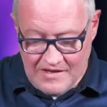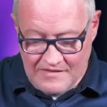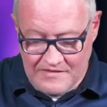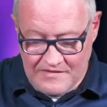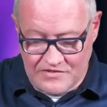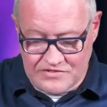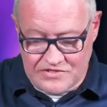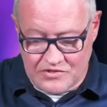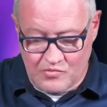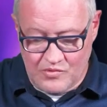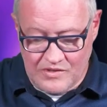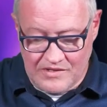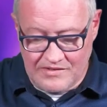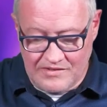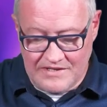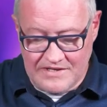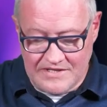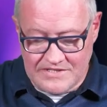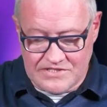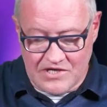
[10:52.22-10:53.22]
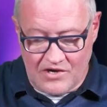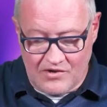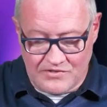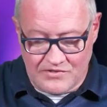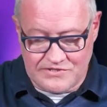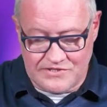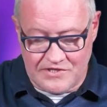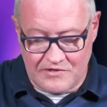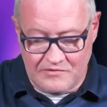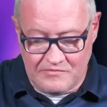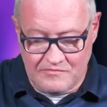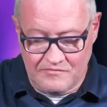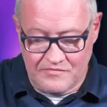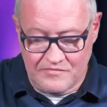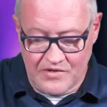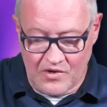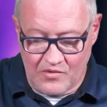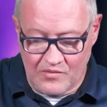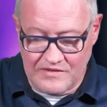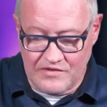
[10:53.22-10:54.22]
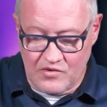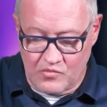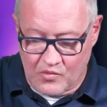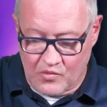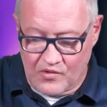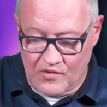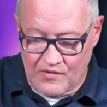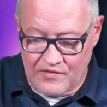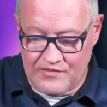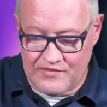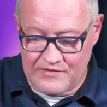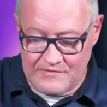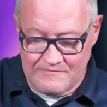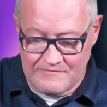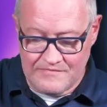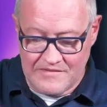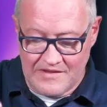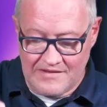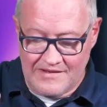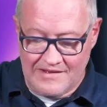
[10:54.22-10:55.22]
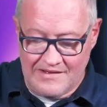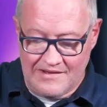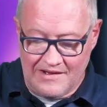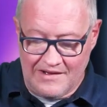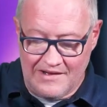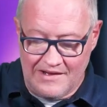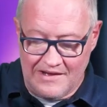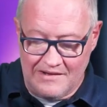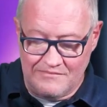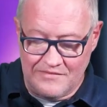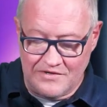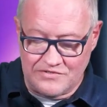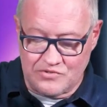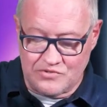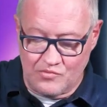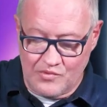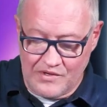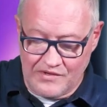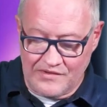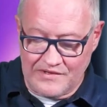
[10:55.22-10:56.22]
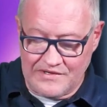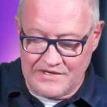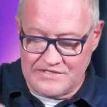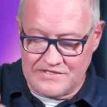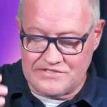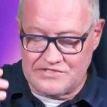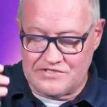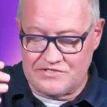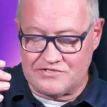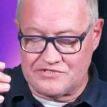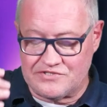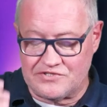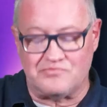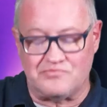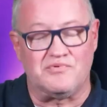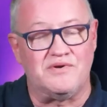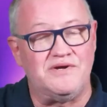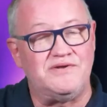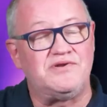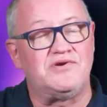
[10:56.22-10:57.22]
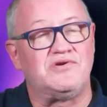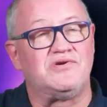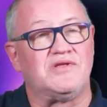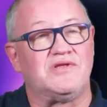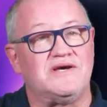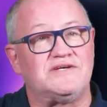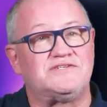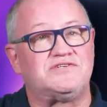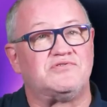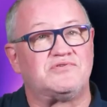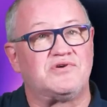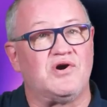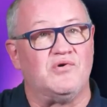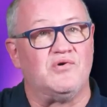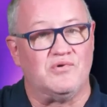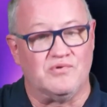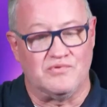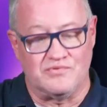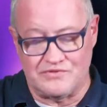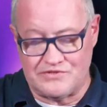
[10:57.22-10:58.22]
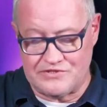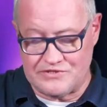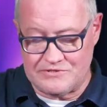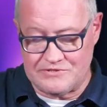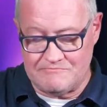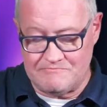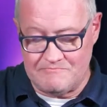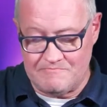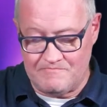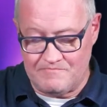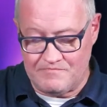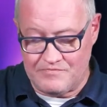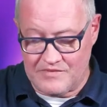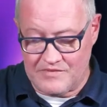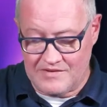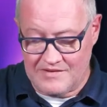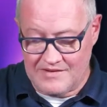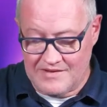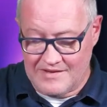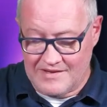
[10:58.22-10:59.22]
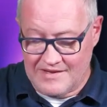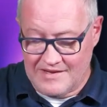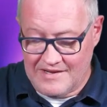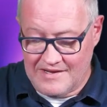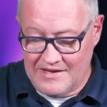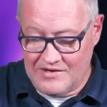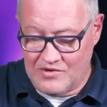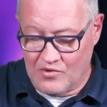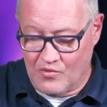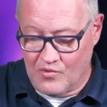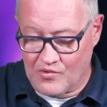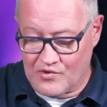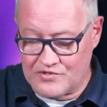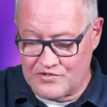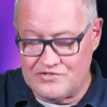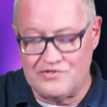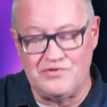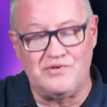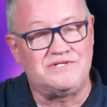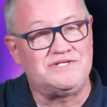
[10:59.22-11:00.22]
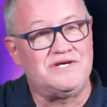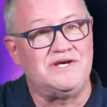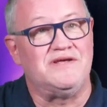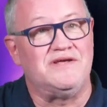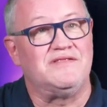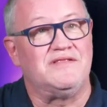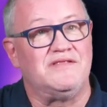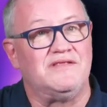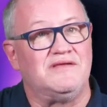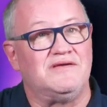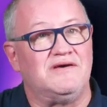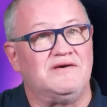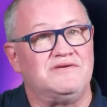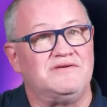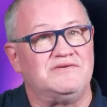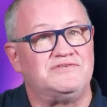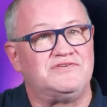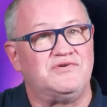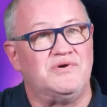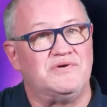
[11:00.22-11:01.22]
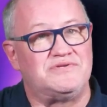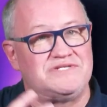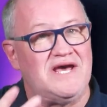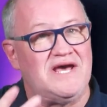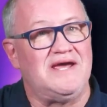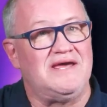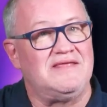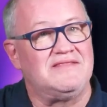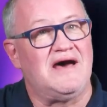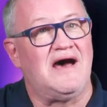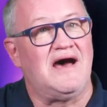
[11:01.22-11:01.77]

There's a willingness also, knowing the worth, um, there's a willingness to surrender lesser goals in order to attend to attain the